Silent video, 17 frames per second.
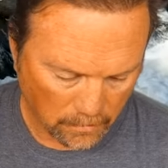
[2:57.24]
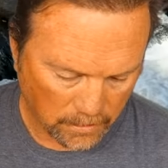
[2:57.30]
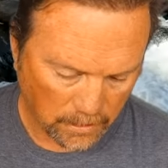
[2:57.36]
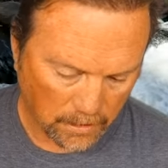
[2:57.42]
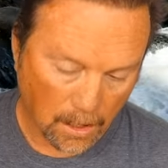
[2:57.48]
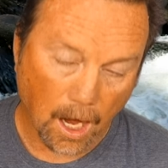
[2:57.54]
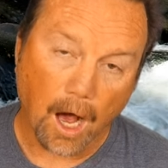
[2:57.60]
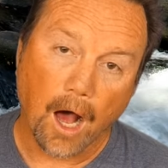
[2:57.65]

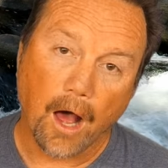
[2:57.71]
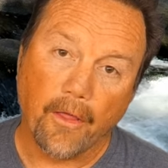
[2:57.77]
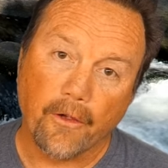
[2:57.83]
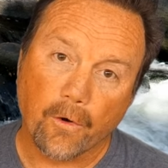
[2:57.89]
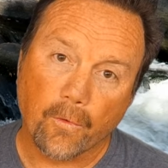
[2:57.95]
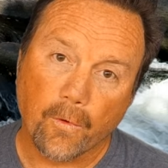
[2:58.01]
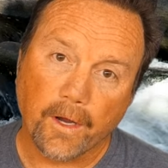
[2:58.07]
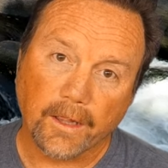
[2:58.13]
the
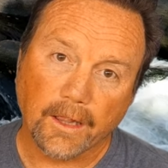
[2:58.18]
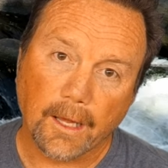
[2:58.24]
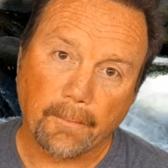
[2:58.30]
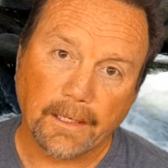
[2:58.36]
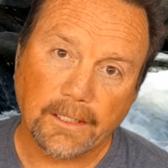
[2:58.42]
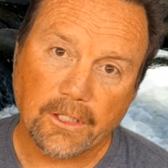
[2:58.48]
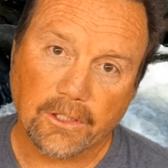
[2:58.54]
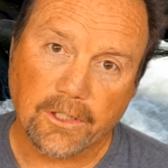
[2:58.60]
other one. Let
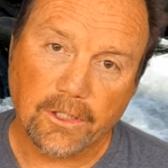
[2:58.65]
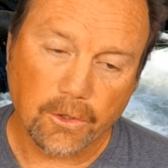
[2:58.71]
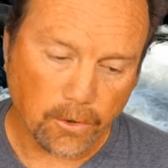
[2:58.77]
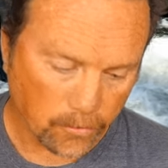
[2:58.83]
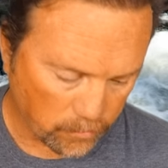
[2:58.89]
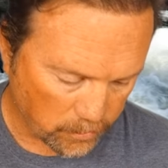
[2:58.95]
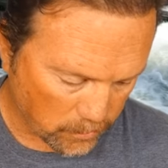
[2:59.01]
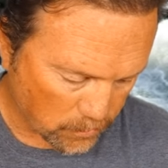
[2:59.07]
me just
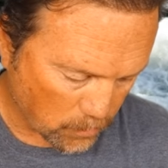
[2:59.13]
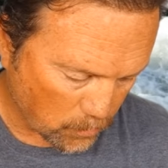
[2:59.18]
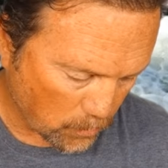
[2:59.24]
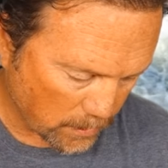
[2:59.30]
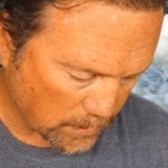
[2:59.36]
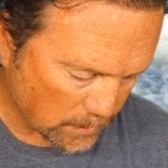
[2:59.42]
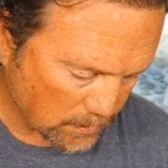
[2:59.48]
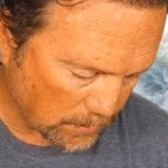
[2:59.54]
do it real
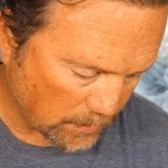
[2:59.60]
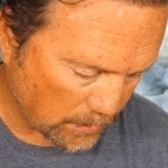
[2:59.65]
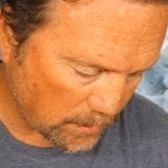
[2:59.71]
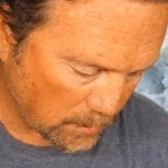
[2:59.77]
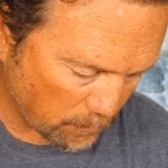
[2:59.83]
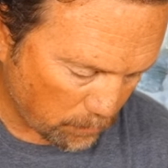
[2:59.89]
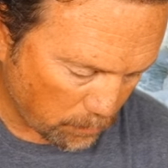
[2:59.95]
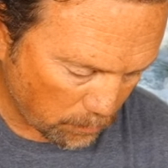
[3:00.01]

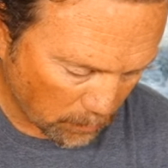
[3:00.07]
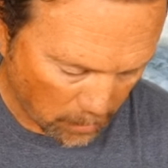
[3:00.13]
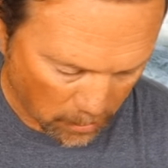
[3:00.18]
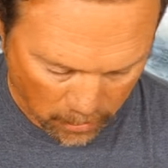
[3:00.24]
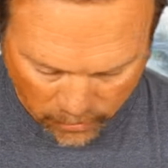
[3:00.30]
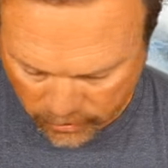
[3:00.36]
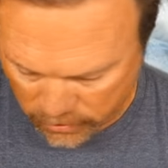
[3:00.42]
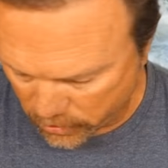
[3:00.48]
quickly. The
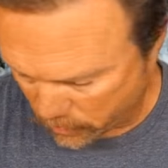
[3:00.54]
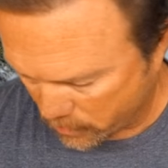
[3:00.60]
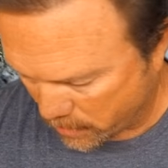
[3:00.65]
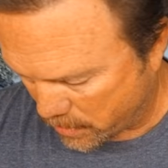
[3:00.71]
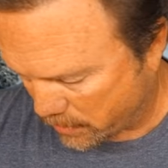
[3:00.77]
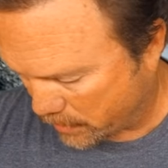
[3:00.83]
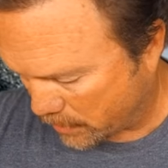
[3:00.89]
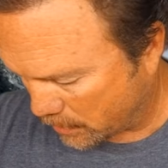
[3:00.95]
larger
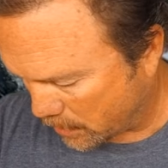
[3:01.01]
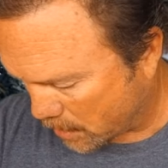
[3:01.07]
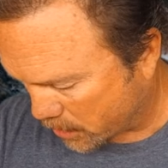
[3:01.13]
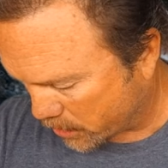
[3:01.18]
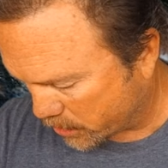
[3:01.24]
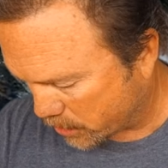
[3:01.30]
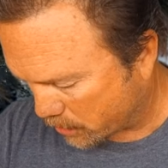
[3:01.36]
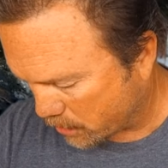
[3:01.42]
one. The
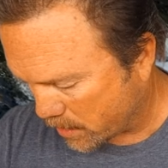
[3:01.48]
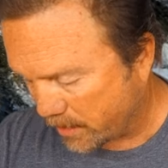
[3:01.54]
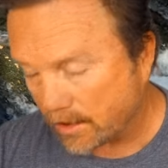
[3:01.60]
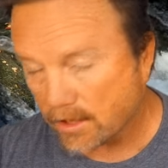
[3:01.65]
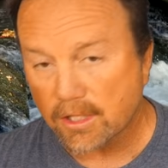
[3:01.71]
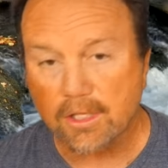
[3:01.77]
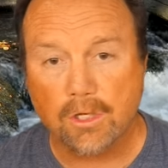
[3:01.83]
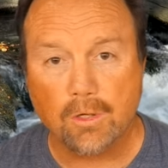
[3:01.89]
larger one
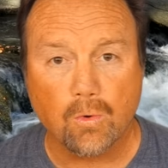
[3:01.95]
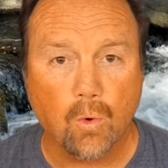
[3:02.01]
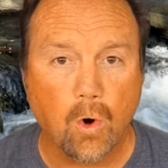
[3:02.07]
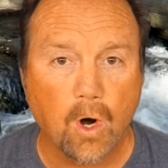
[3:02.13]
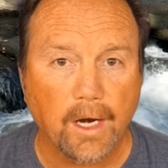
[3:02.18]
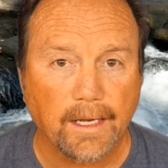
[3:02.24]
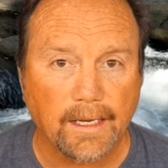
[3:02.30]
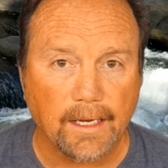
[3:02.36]
is
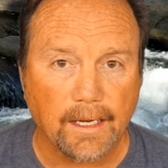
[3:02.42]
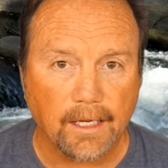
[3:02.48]
twenty